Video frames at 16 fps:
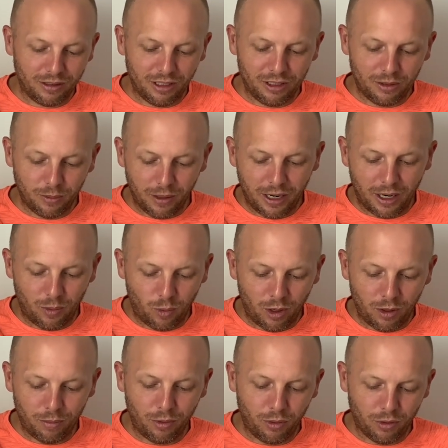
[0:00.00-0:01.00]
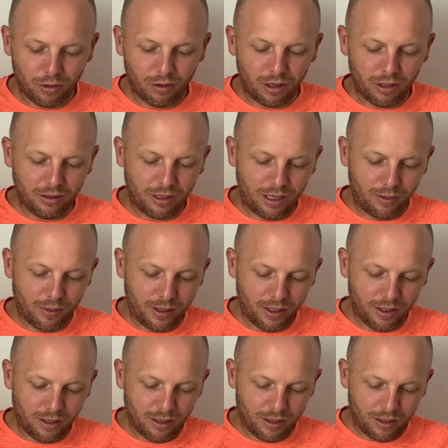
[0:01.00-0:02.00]
this way and 1 bone across that way.
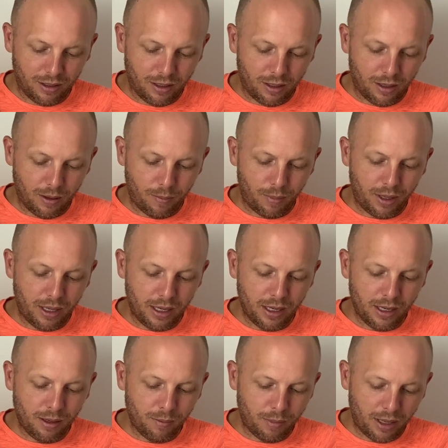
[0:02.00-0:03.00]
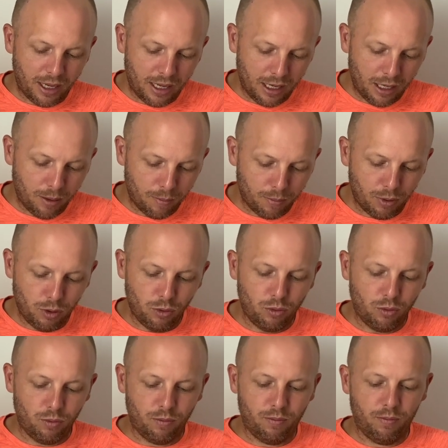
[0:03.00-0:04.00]
Bing, bang,
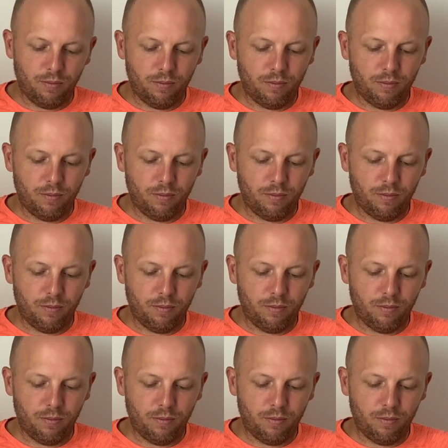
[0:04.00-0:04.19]
boom.